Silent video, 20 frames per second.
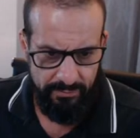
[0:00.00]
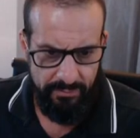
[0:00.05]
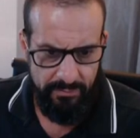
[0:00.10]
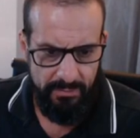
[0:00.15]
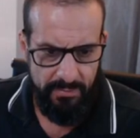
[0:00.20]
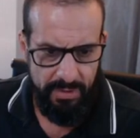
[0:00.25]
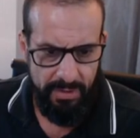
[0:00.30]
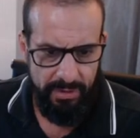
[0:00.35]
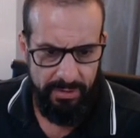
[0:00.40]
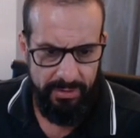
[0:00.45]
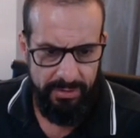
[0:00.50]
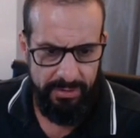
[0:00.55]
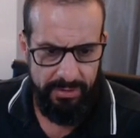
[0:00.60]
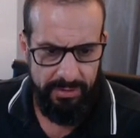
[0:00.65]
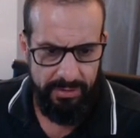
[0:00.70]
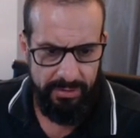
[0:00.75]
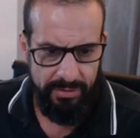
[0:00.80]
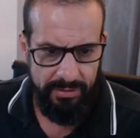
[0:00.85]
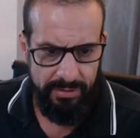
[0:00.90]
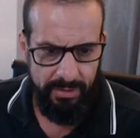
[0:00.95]

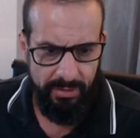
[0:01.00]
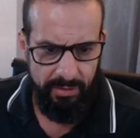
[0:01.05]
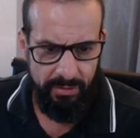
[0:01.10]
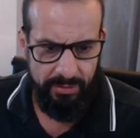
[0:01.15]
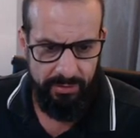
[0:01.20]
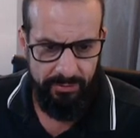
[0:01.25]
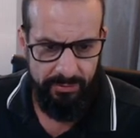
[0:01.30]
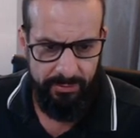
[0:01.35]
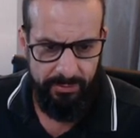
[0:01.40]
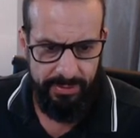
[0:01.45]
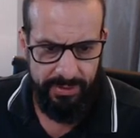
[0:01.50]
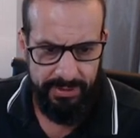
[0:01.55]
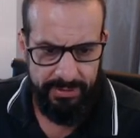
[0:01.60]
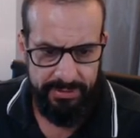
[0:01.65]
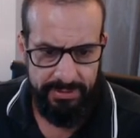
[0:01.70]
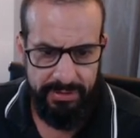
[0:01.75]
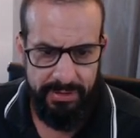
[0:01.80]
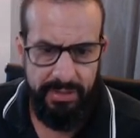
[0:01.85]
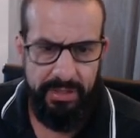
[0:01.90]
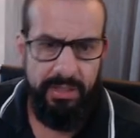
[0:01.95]
the Lord of the
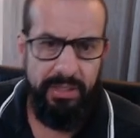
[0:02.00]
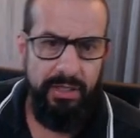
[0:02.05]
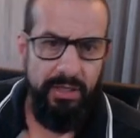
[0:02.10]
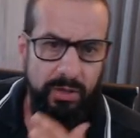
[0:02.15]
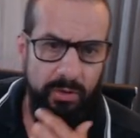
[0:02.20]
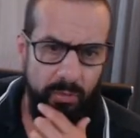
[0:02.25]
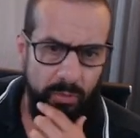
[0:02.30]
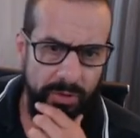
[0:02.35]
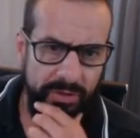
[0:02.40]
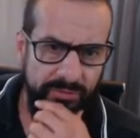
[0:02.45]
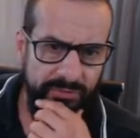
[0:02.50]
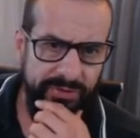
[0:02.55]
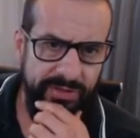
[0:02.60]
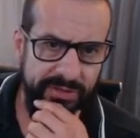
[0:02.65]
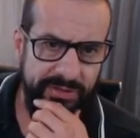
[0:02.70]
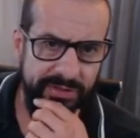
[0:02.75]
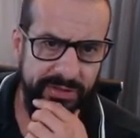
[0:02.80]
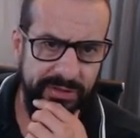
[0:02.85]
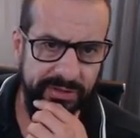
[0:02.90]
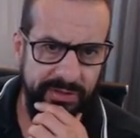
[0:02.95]
Rings. One
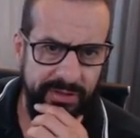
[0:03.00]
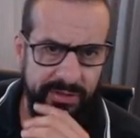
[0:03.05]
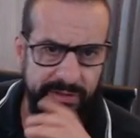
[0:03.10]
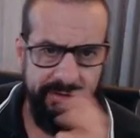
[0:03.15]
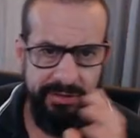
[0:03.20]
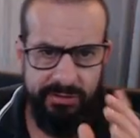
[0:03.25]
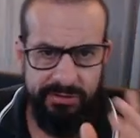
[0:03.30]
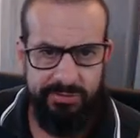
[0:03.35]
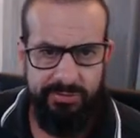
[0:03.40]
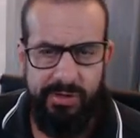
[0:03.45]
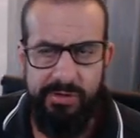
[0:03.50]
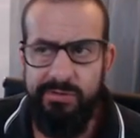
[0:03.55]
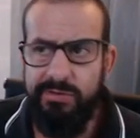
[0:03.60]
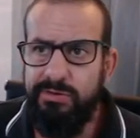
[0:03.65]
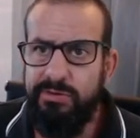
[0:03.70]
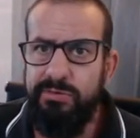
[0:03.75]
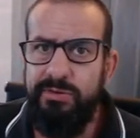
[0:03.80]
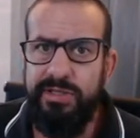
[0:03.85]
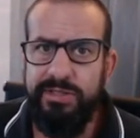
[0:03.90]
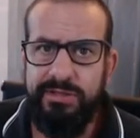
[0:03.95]
thing that's very
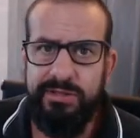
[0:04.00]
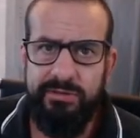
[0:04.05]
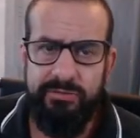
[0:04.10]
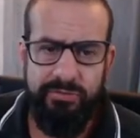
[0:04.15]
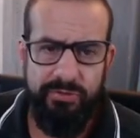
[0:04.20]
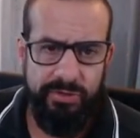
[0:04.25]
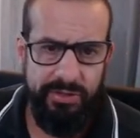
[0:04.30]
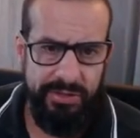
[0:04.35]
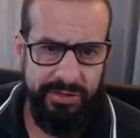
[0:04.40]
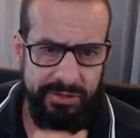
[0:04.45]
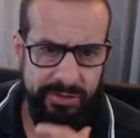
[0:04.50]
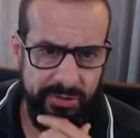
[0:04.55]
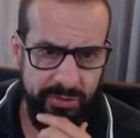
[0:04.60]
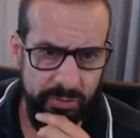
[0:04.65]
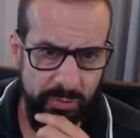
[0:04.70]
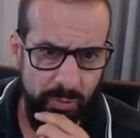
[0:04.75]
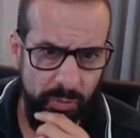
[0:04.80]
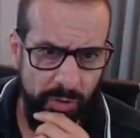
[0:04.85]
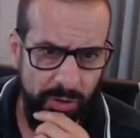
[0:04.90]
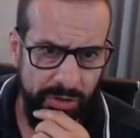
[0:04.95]
interesting for us to
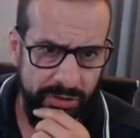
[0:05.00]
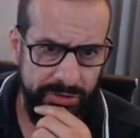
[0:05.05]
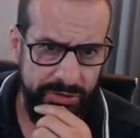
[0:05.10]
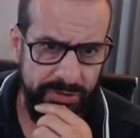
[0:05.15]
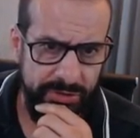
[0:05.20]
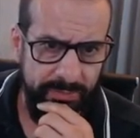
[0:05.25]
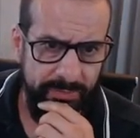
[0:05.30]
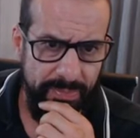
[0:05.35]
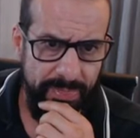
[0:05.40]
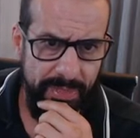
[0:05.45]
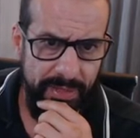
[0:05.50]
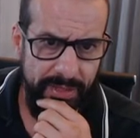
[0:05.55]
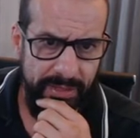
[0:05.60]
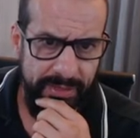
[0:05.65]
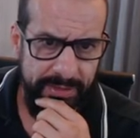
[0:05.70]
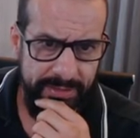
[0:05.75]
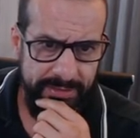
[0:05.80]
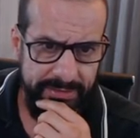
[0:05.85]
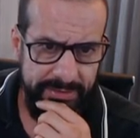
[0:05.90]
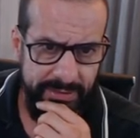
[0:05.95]
watch
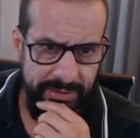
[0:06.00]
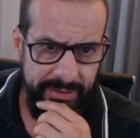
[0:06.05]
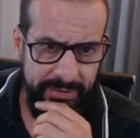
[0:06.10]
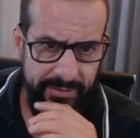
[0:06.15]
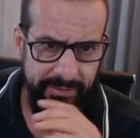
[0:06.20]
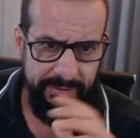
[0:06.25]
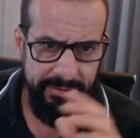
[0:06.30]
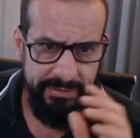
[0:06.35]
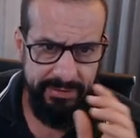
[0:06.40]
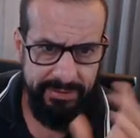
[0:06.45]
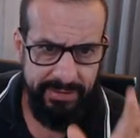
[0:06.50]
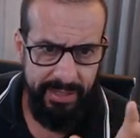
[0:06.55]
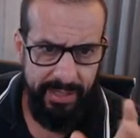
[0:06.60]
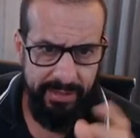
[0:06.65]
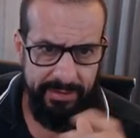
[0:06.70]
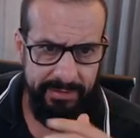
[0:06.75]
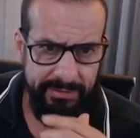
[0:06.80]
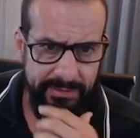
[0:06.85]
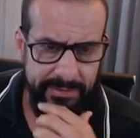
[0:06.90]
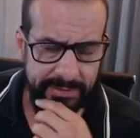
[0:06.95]
is that inside
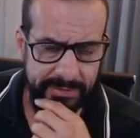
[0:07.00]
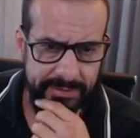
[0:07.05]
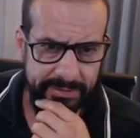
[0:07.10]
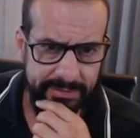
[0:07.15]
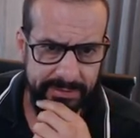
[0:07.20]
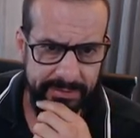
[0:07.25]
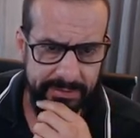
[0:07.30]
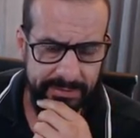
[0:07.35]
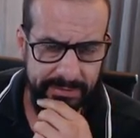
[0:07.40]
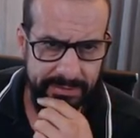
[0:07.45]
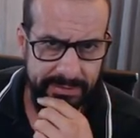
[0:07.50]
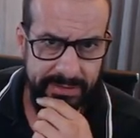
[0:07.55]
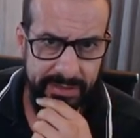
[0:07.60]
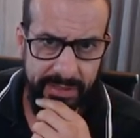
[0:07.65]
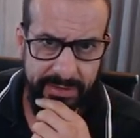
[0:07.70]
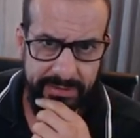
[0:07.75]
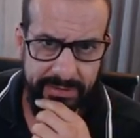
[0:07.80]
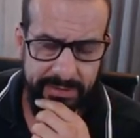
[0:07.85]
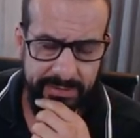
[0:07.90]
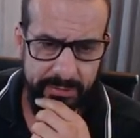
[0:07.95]
this
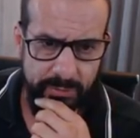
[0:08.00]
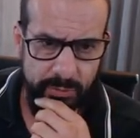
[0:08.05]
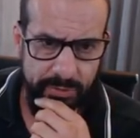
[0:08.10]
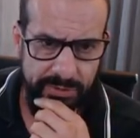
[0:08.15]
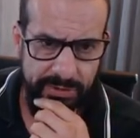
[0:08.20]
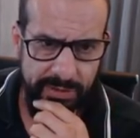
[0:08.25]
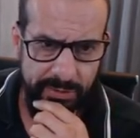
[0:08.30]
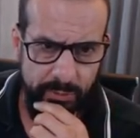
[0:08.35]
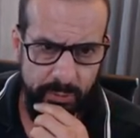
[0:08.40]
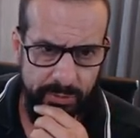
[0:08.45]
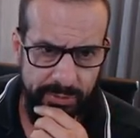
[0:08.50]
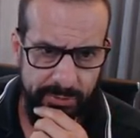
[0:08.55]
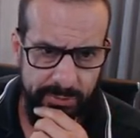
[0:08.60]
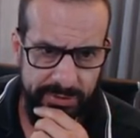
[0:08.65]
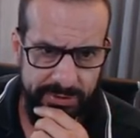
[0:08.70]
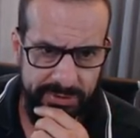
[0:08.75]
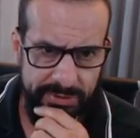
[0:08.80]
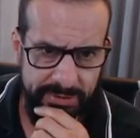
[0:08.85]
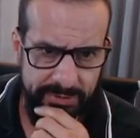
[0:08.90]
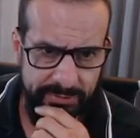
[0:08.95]
asset that we
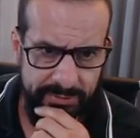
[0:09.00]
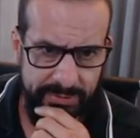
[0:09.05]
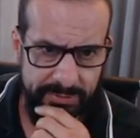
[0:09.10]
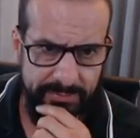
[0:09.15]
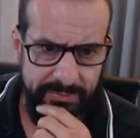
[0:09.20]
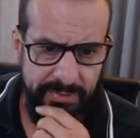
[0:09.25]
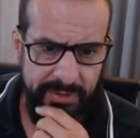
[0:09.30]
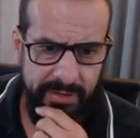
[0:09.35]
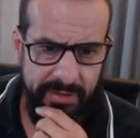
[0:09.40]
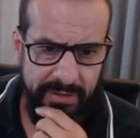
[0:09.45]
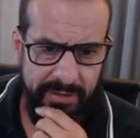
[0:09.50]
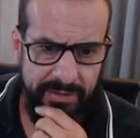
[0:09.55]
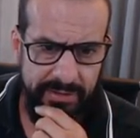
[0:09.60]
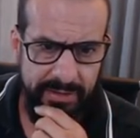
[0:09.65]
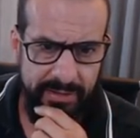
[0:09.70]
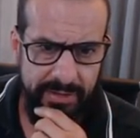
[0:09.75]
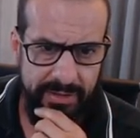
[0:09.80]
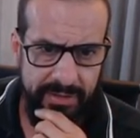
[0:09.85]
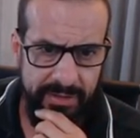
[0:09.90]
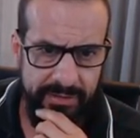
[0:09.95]
received,
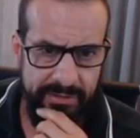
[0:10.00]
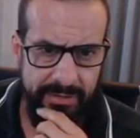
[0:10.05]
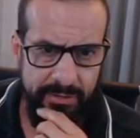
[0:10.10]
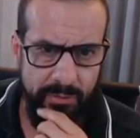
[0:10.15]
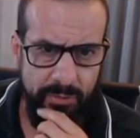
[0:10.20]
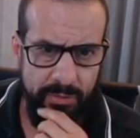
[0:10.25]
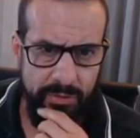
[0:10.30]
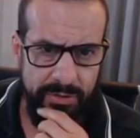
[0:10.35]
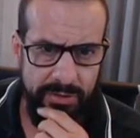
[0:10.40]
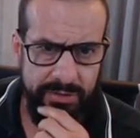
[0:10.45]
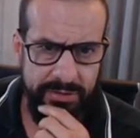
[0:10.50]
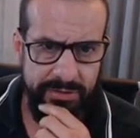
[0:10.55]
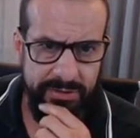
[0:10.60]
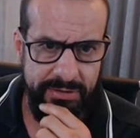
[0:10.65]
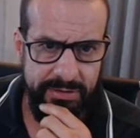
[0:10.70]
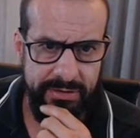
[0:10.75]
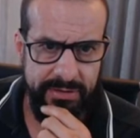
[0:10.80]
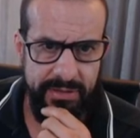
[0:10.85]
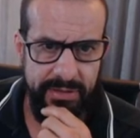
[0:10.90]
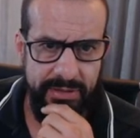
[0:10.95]
there
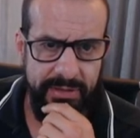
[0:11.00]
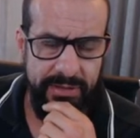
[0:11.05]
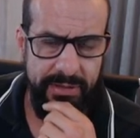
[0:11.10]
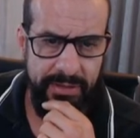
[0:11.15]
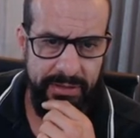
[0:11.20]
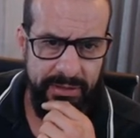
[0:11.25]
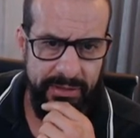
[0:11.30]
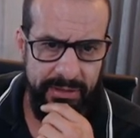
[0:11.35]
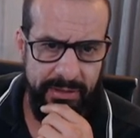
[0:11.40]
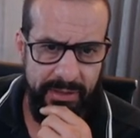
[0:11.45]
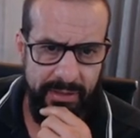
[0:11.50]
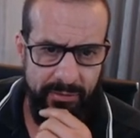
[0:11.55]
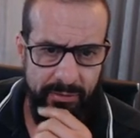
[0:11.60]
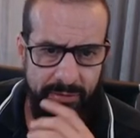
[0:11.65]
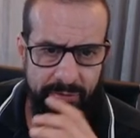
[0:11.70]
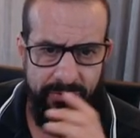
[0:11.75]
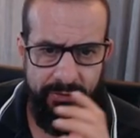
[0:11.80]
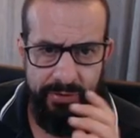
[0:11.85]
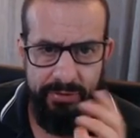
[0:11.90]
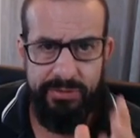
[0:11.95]
was a
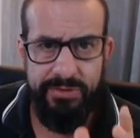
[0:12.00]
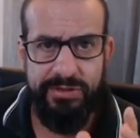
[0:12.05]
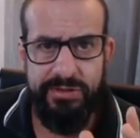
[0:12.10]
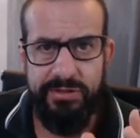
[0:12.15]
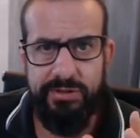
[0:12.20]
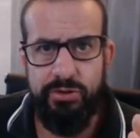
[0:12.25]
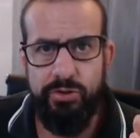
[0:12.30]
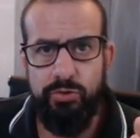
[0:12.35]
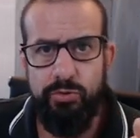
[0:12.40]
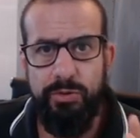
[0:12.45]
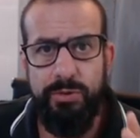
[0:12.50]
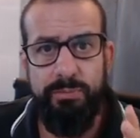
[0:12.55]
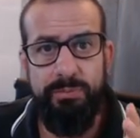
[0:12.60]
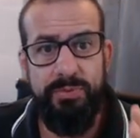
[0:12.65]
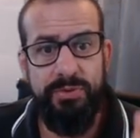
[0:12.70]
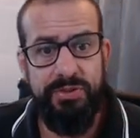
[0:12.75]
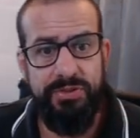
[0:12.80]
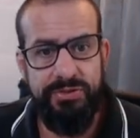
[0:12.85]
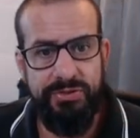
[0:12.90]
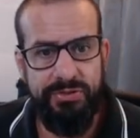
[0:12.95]
reference to a
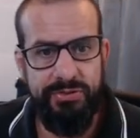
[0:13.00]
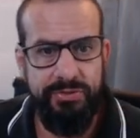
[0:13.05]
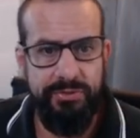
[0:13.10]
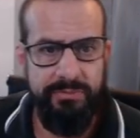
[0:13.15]
person.